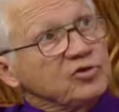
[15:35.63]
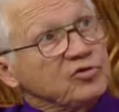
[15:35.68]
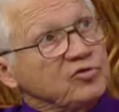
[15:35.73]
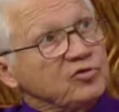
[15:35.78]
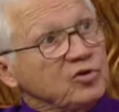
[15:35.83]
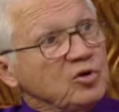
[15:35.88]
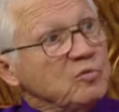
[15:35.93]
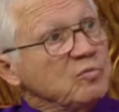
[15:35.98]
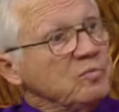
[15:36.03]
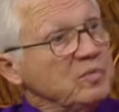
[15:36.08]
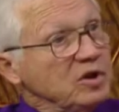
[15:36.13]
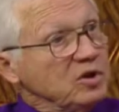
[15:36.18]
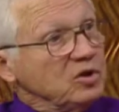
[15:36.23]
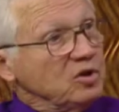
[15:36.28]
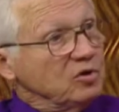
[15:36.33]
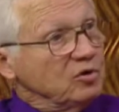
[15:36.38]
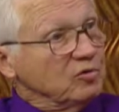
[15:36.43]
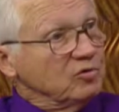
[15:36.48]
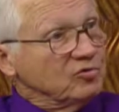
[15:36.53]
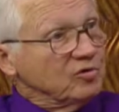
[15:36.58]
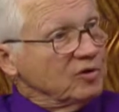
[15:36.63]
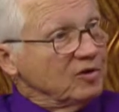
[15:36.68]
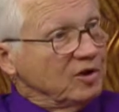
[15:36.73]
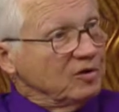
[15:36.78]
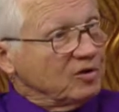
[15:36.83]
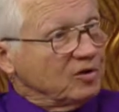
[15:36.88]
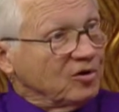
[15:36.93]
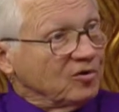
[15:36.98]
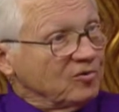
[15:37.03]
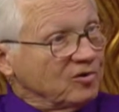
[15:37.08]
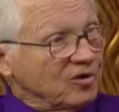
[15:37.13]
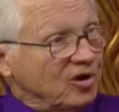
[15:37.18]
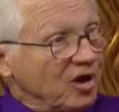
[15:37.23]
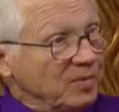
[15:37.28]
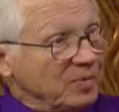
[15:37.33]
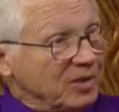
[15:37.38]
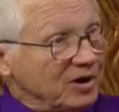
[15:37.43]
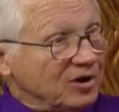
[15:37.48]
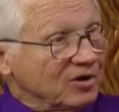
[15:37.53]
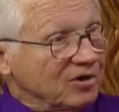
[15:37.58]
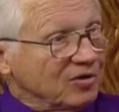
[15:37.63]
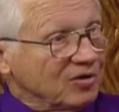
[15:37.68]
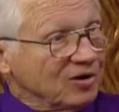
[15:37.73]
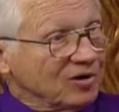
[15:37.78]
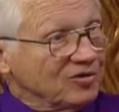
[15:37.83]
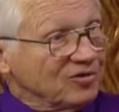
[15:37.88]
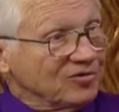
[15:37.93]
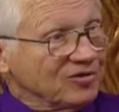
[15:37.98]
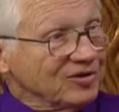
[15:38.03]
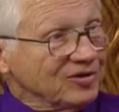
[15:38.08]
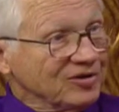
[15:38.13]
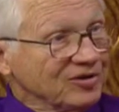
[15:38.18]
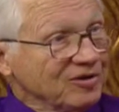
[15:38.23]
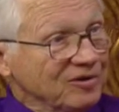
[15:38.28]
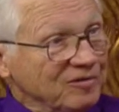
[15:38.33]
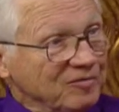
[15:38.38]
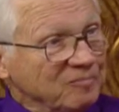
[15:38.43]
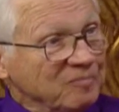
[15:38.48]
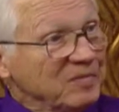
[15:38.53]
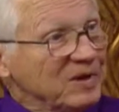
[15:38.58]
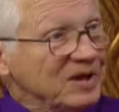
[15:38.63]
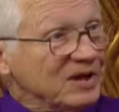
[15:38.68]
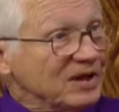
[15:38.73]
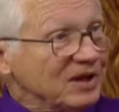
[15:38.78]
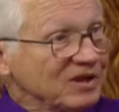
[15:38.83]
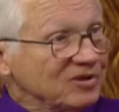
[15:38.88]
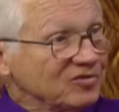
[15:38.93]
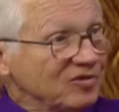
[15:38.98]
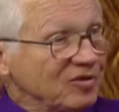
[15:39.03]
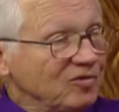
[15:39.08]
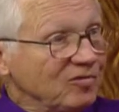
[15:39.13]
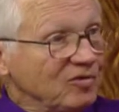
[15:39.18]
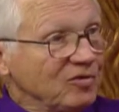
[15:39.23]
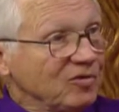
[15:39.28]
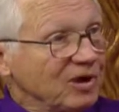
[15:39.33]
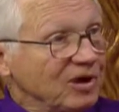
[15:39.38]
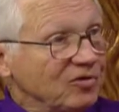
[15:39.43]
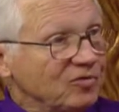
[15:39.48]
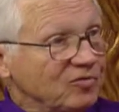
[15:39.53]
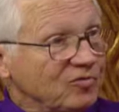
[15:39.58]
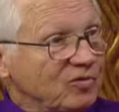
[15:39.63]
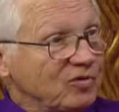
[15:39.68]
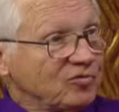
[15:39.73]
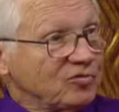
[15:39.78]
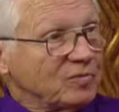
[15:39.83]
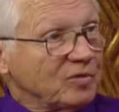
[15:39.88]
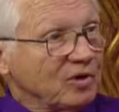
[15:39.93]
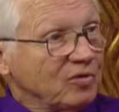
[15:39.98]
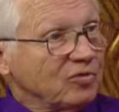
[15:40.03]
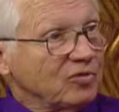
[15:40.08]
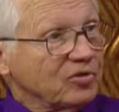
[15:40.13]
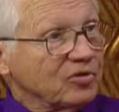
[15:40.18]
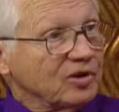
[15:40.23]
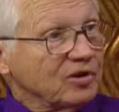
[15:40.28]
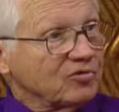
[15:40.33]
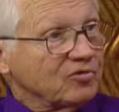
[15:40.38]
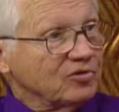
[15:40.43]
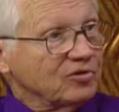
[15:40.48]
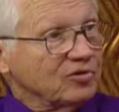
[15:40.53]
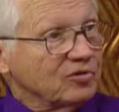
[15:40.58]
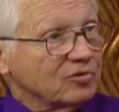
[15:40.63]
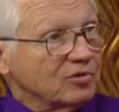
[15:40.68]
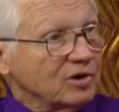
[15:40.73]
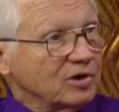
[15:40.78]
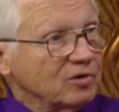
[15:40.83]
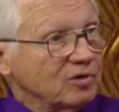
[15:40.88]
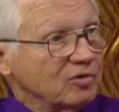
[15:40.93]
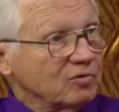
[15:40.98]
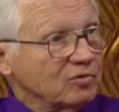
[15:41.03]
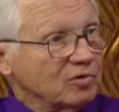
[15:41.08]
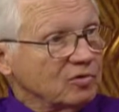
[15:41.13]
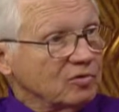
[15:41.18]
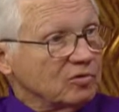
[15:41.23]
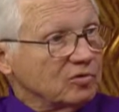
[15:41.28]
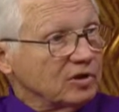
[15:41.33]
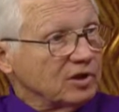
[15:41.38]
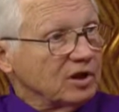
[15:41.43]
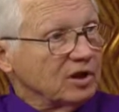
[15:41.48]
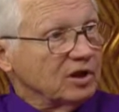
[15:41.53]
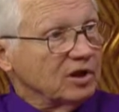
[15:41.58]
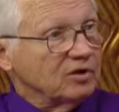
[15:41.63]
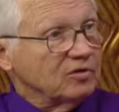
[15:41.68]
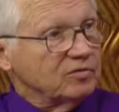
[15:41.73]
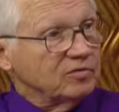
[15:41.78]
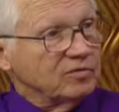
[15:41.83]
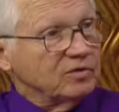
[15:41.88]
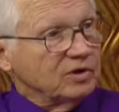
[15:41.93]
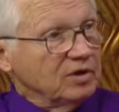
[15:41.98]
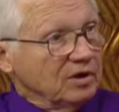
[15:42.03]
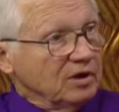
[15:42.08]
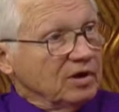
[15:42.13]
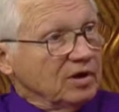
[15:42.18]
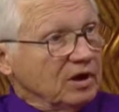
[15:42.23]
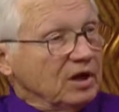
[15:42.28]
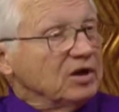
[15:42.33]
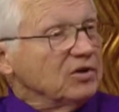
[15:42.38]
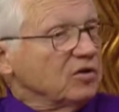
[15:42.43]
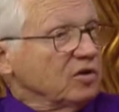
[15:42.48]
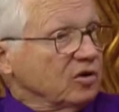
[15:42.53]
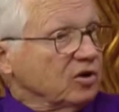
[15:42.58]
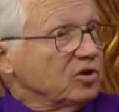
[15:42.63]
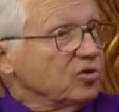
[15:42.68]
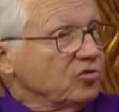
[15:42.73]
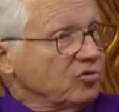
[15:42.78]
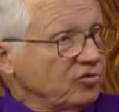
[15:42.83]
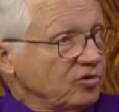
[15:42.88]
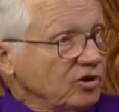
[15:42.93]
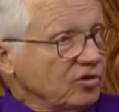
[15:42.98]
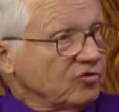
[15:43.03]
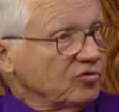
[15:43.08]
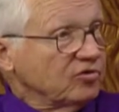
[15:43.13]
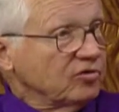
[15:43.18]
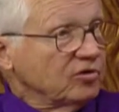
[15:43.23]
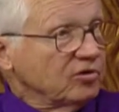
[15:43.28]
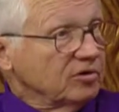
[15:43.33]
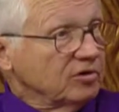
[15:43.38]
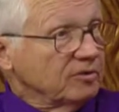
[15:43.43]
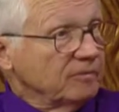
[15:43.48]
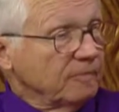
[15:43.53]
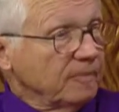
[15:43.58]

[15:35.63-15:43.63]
just do menus and, and, comment cards and meetings. You guys do some other things too, right? You're looking at yeah acoustics? Um.